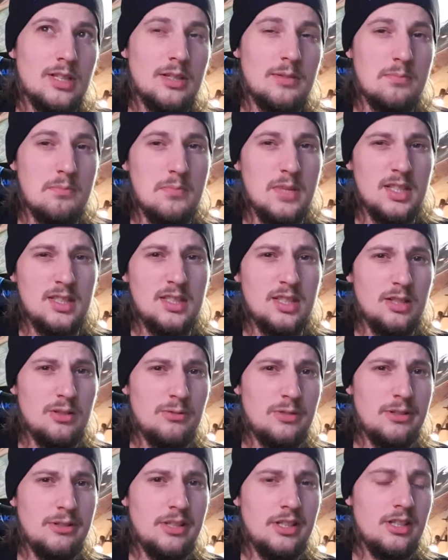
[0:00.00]
like
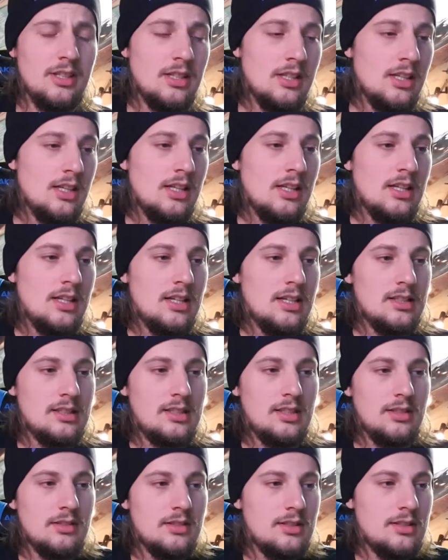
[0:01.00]
mid-January, and
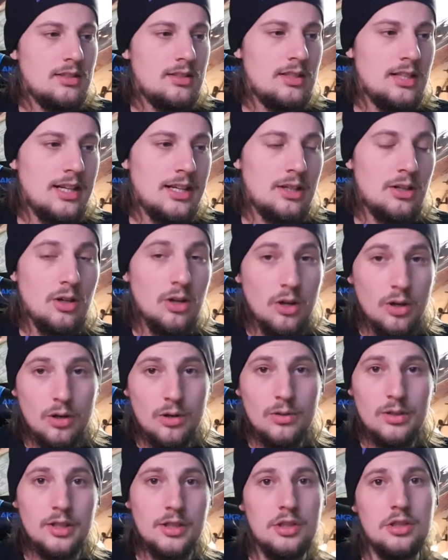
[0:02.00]
she was like,
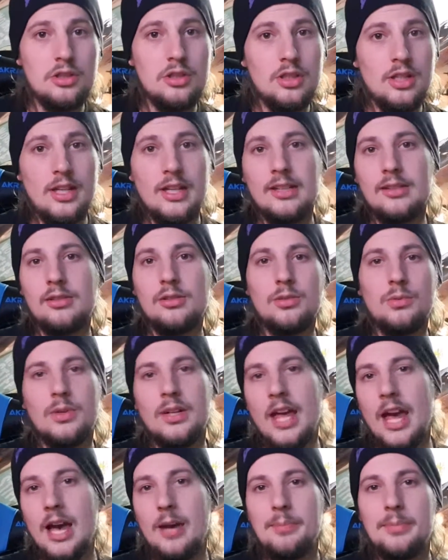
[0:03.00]
holy shit, look
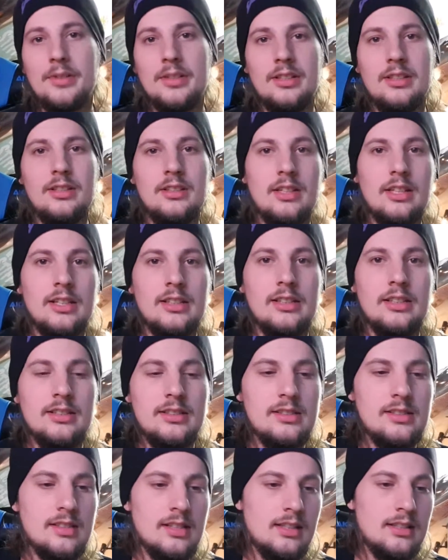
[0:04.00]
what happened in
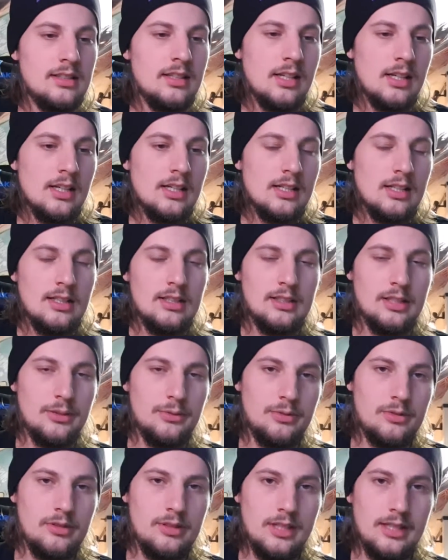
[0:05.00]
England. And they
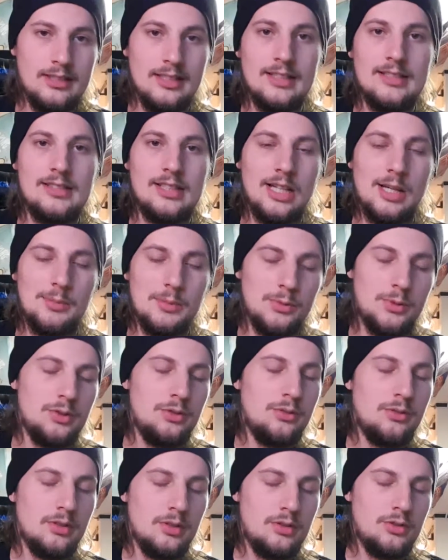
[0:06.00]
were, at that time, they were
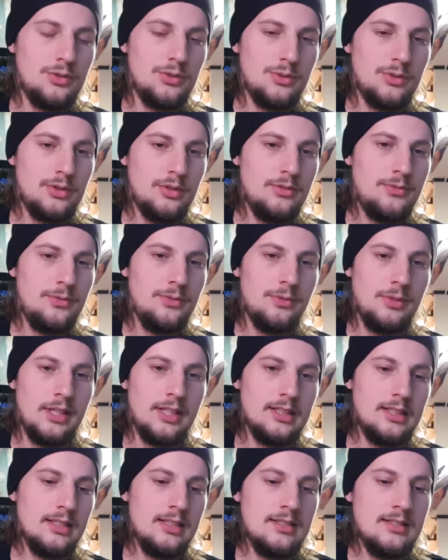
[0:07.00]
doing a tour through
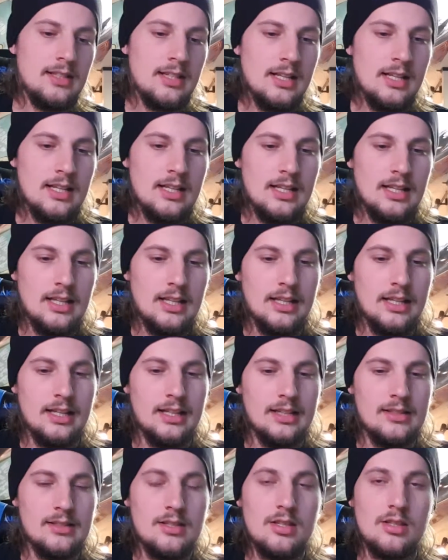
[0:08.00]
England,
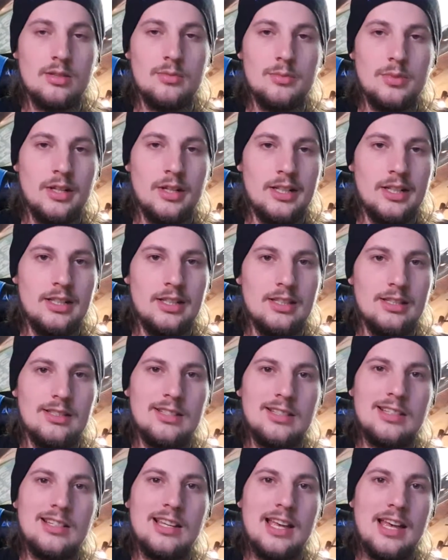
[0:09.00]
and somebody
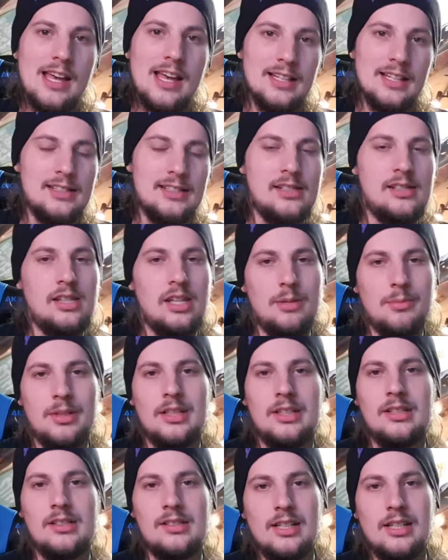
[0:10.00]
had the same
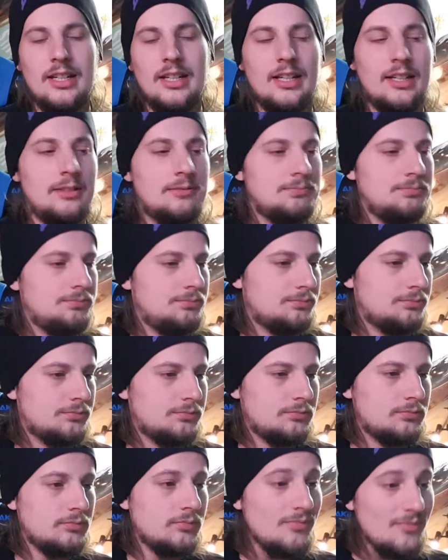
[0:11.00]
idea as I had
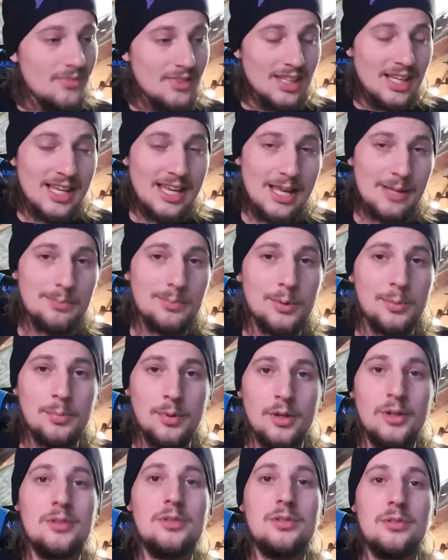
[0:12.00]
and
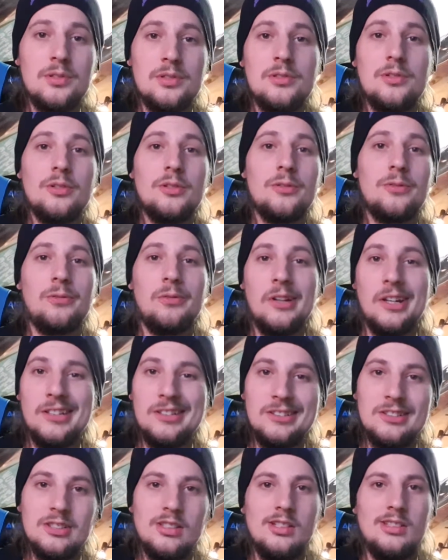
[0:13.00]
proposed to his
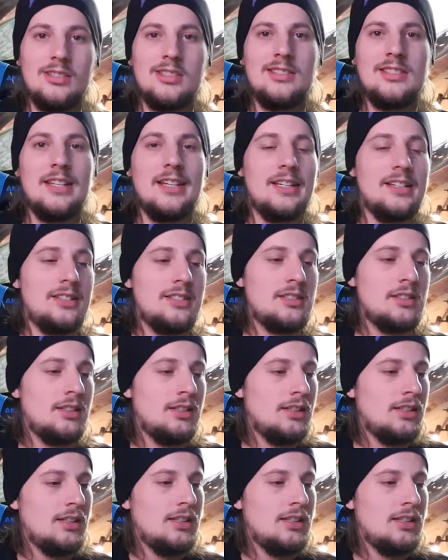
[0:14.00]
girlfriend on stage.